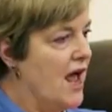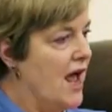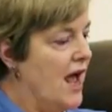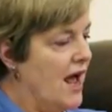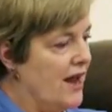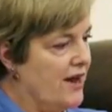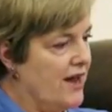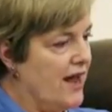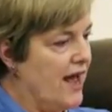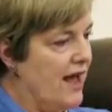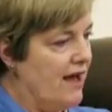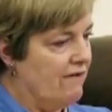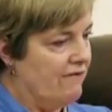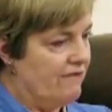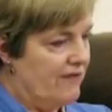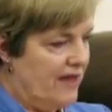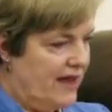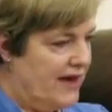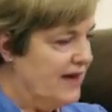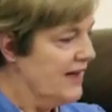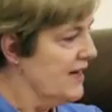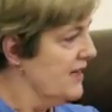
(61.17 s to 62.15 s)
and have
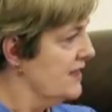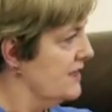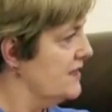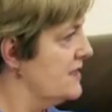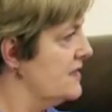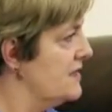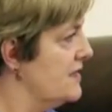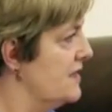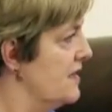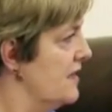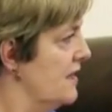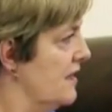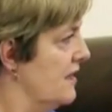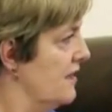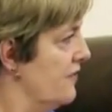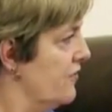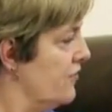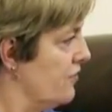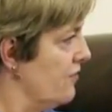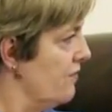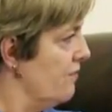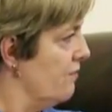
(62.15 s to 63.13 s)
endless
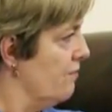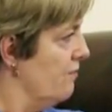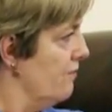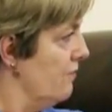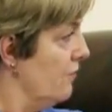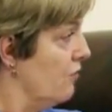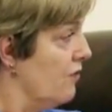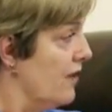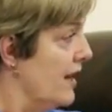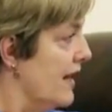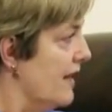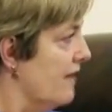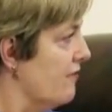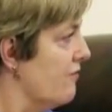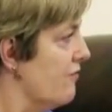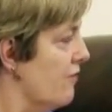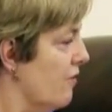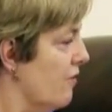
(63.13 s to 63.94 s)
sort of grilling